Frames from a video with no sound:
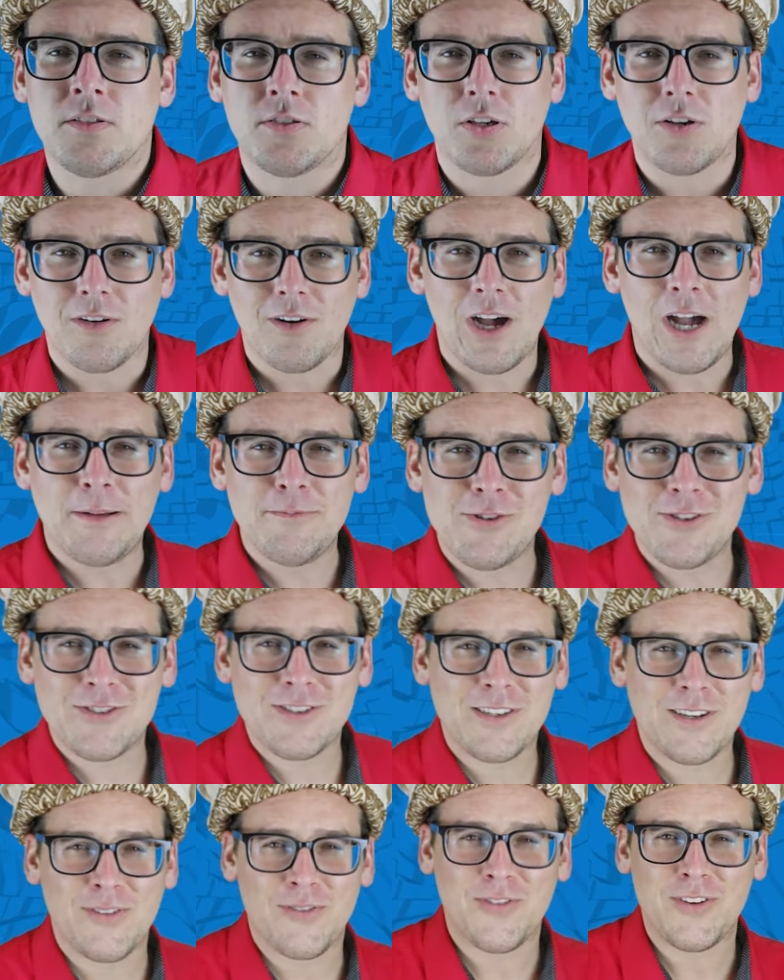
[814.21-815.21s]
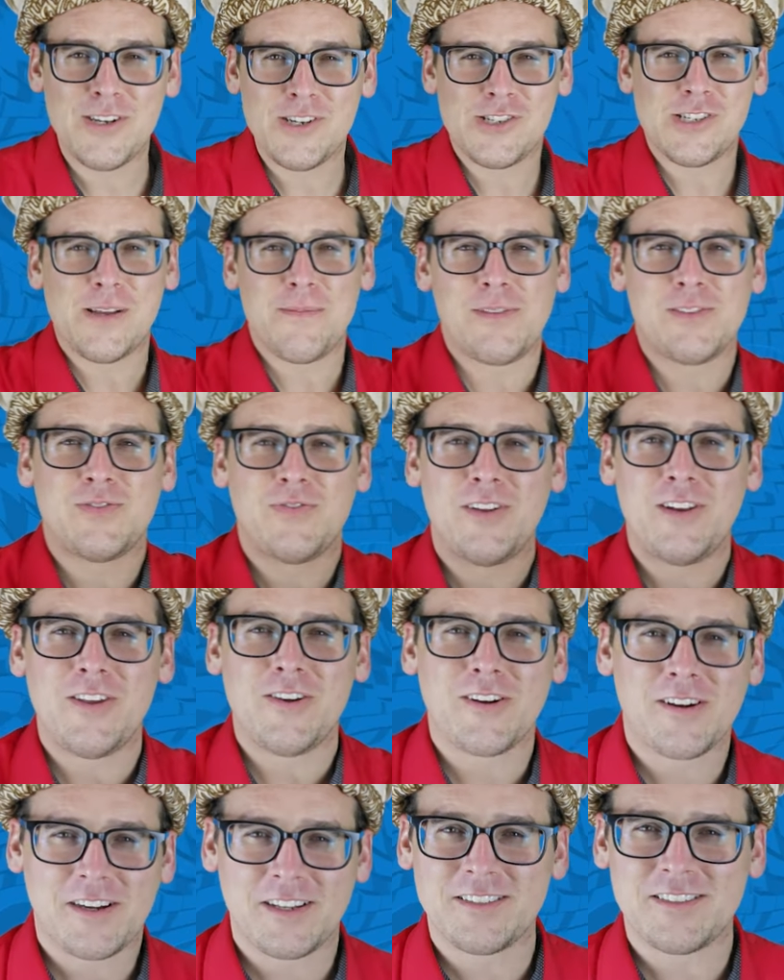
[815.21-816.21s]
So I'm just gonna finish up this
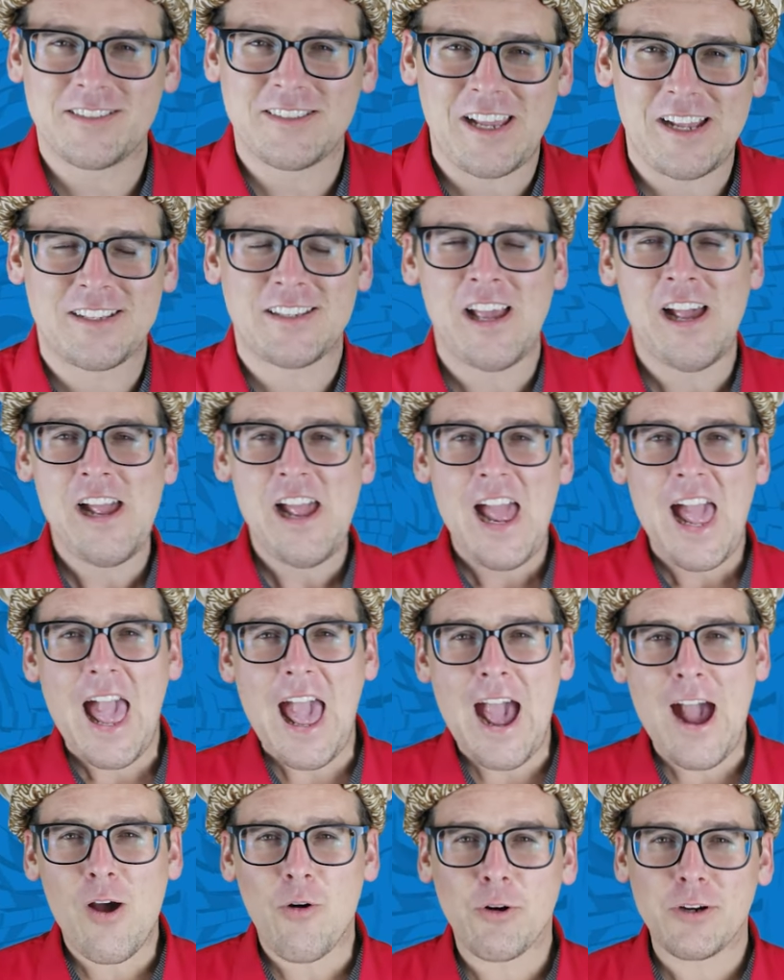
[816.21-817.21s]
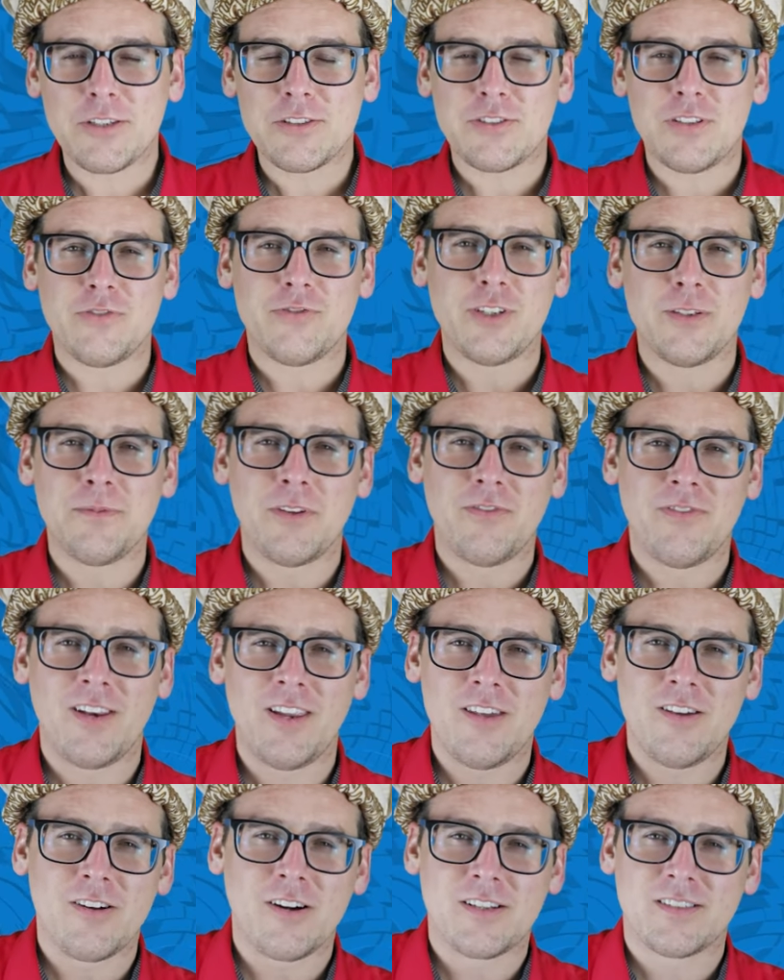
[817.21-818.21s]
video because it takes hours to film a
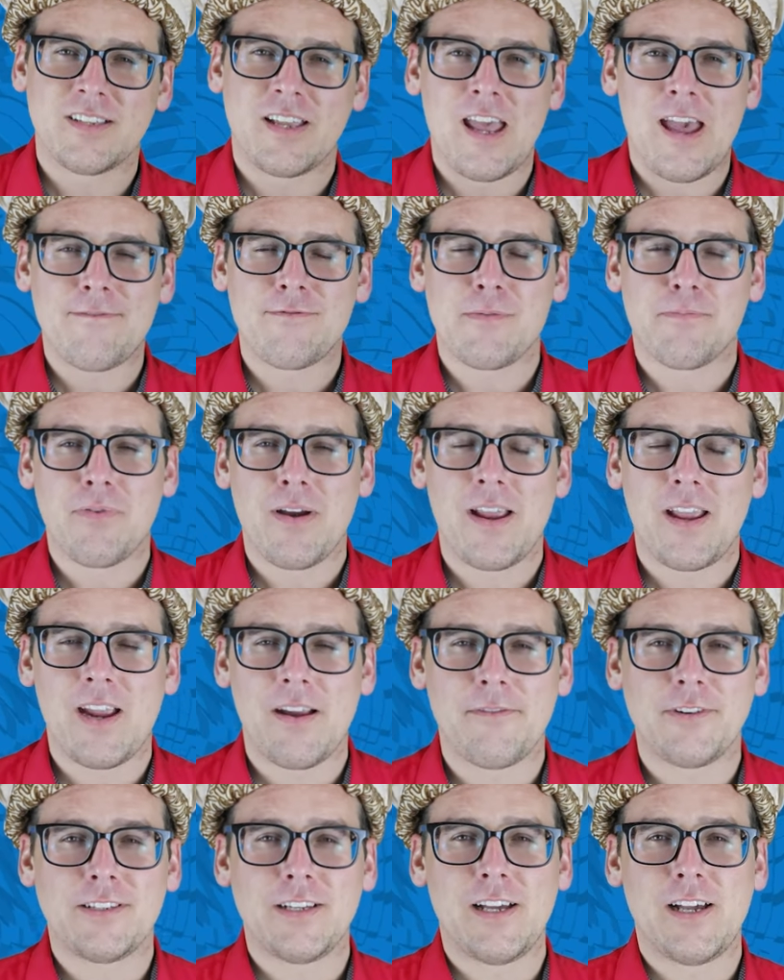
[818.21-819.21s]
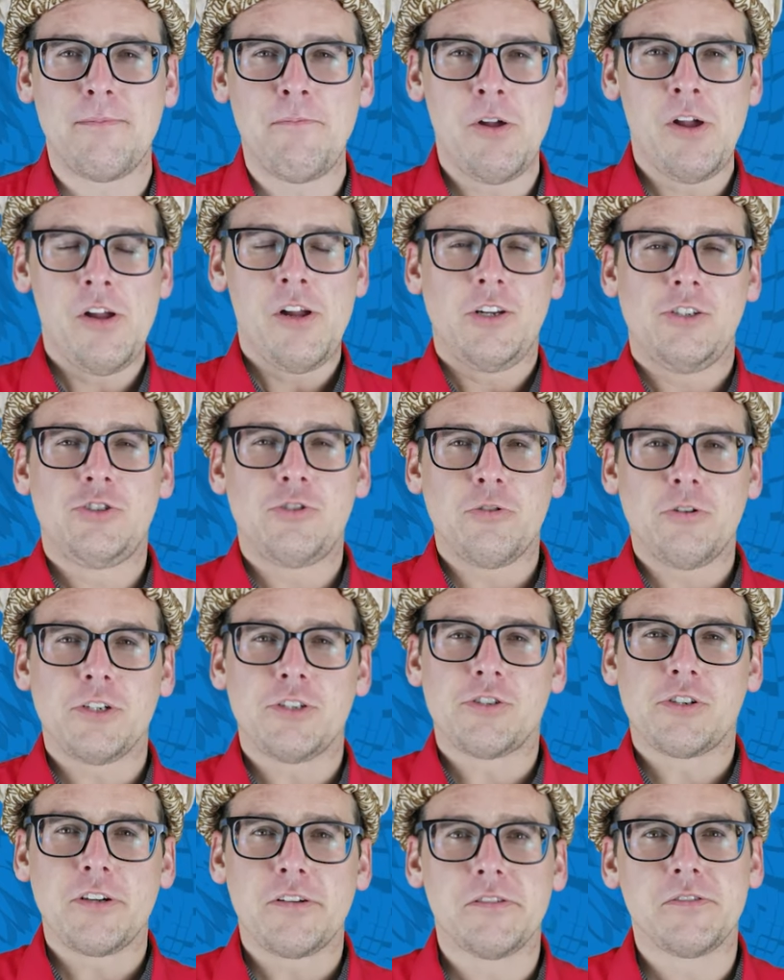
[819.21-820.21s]
video because I have to break every time
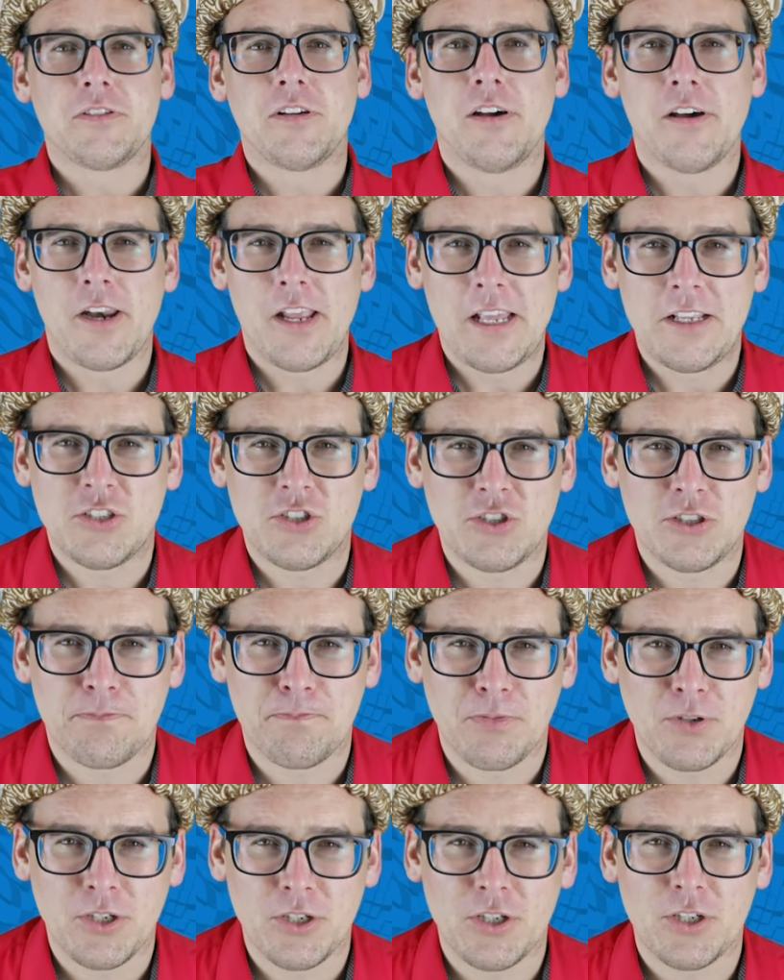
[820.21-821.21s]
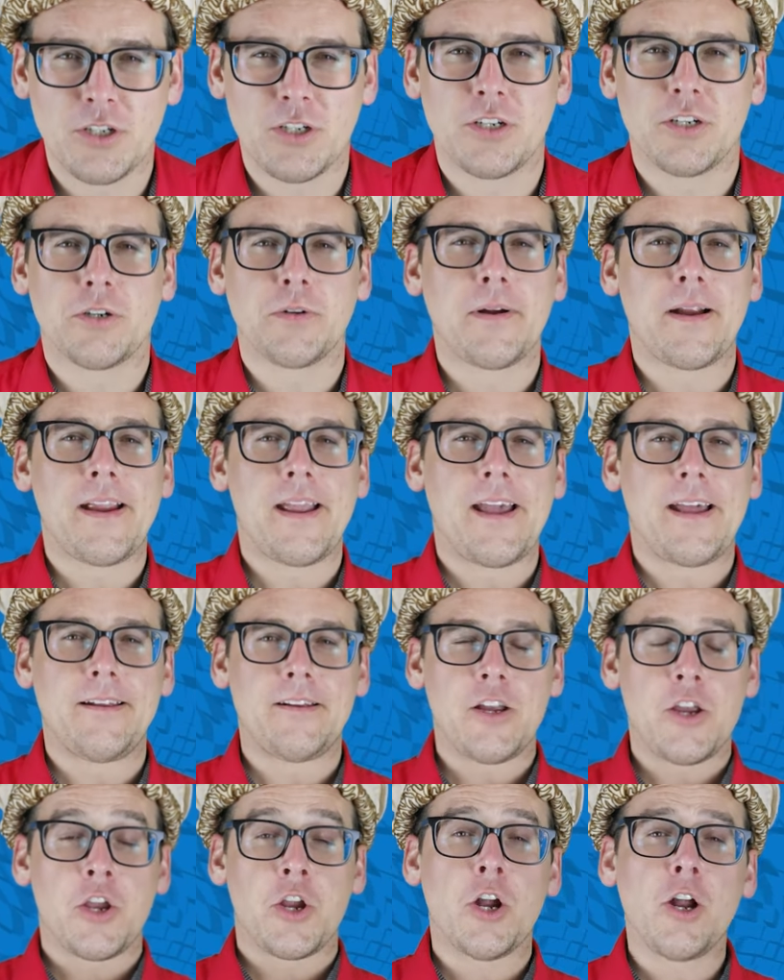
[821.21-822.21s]
George goes on a spur
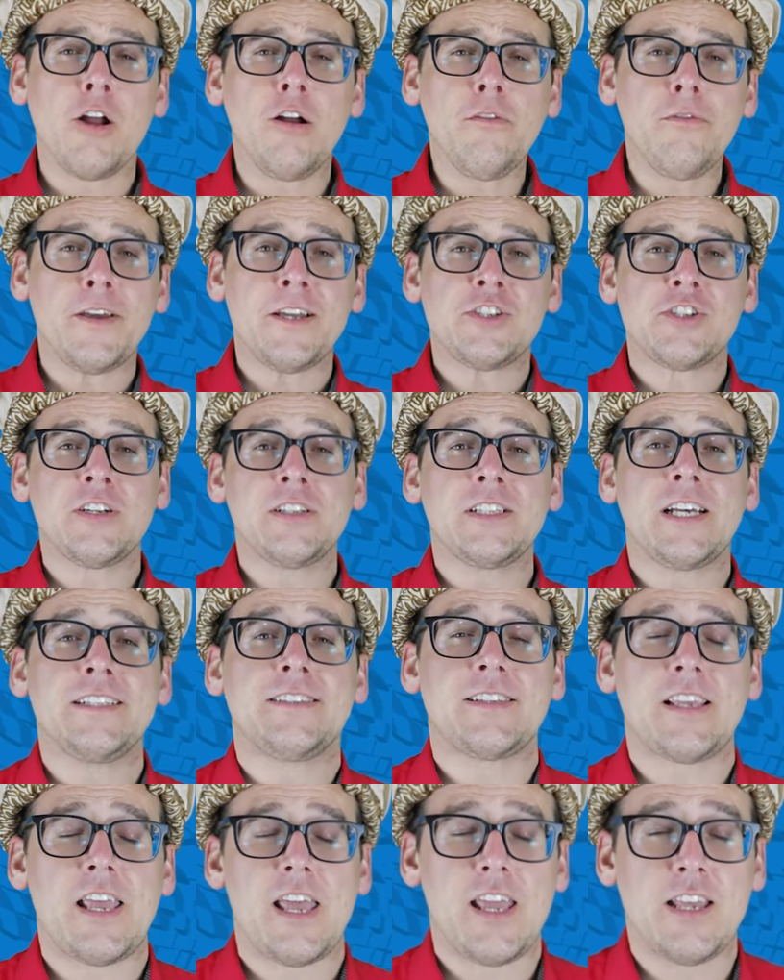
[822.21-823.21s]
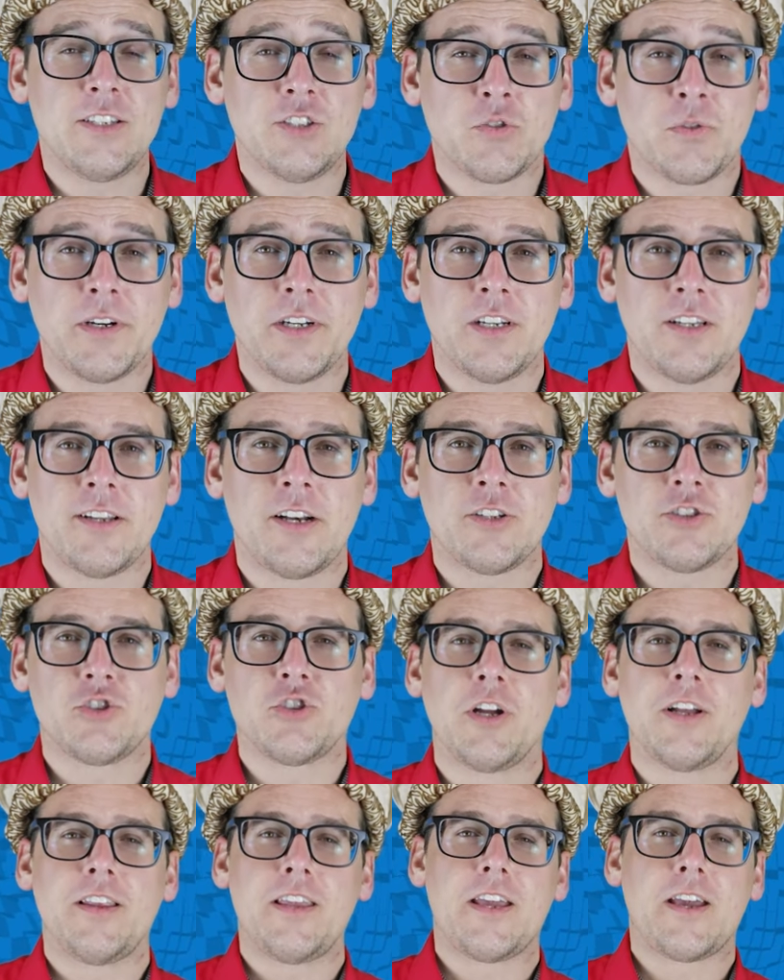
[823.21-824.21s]
grant. Eurovision lets Israel and
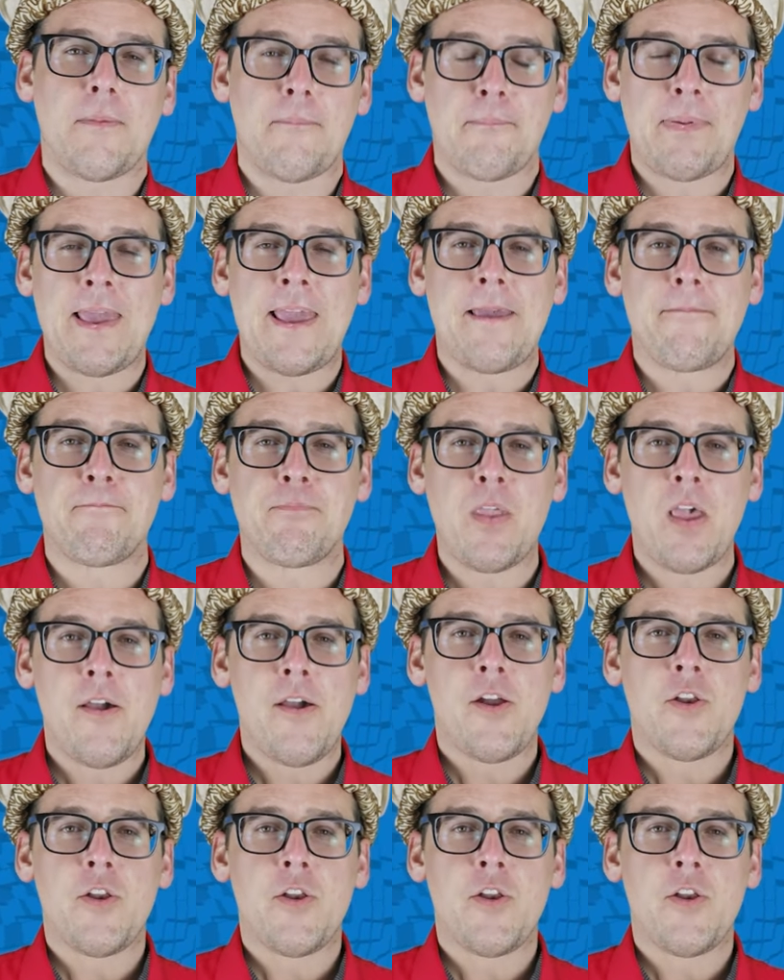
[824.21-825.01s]
Australia compete.